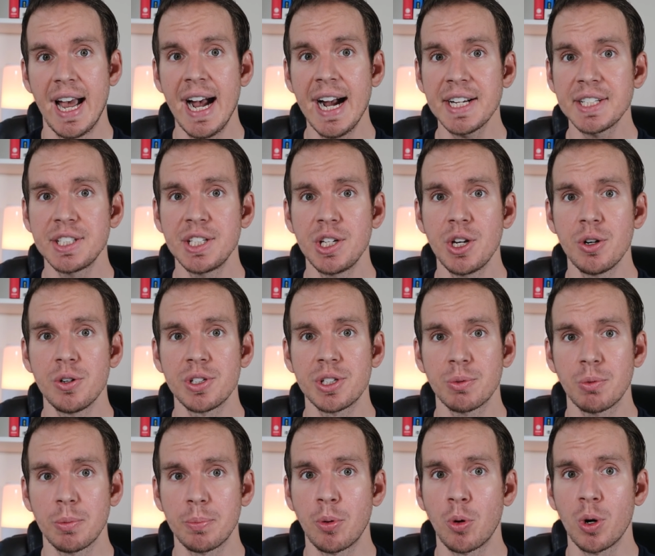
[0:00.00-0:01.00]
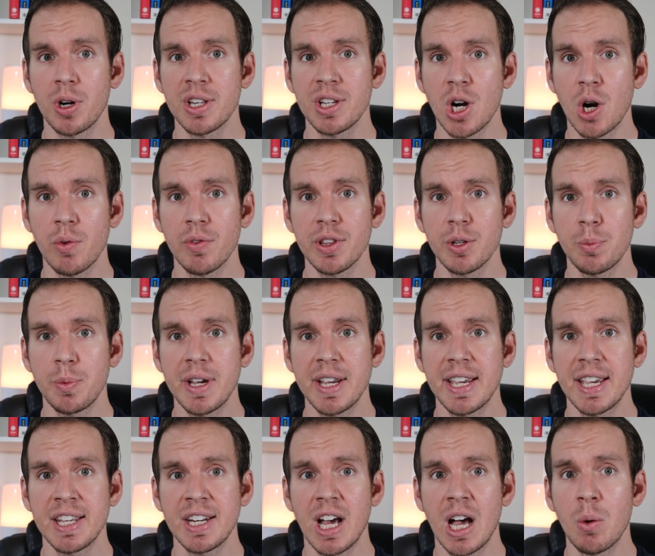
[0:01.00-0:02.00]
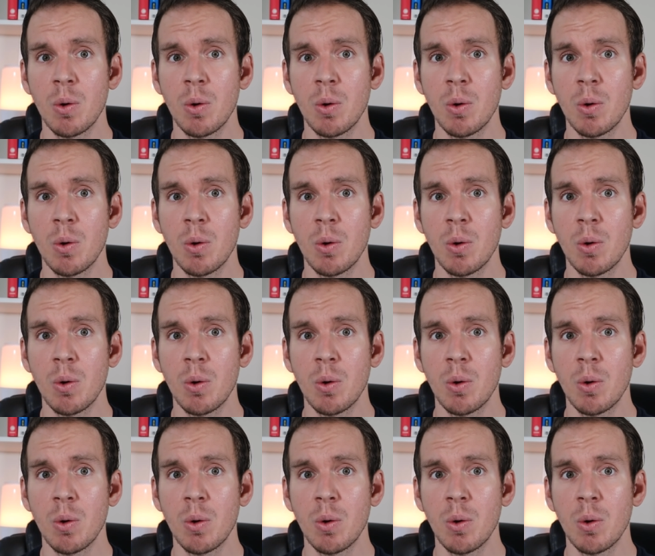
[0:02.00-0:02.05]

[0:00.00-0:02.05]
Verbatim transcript: Axios reported over the weekend